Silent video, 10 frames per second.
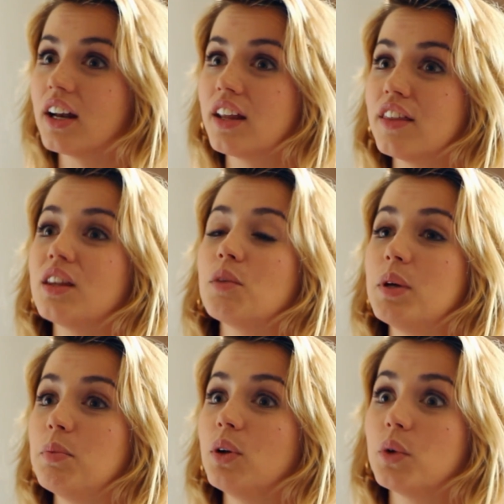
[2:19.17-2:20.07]
And I think the
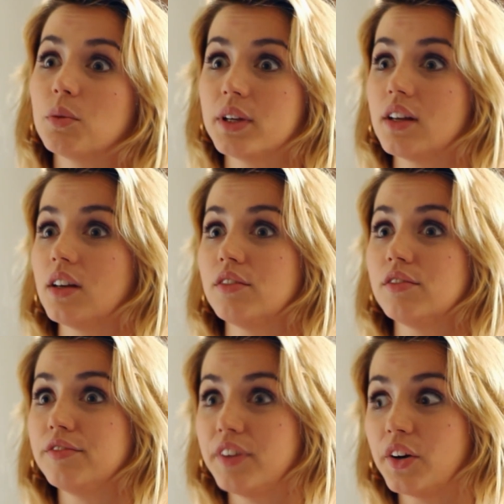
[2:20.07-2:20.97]
people will be
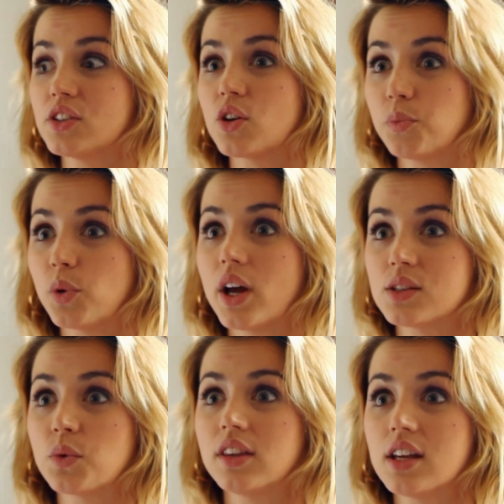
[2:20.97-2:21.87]
very
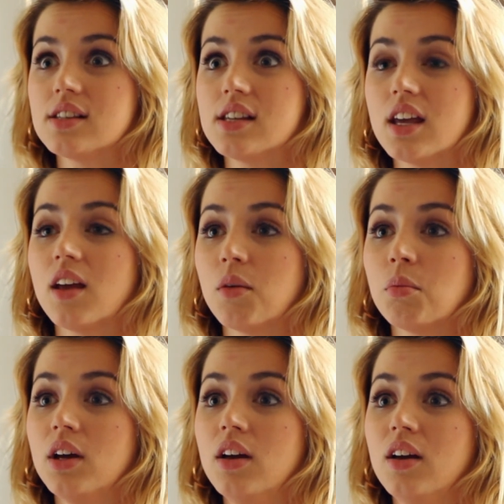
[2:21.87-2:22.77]
surprised when they see him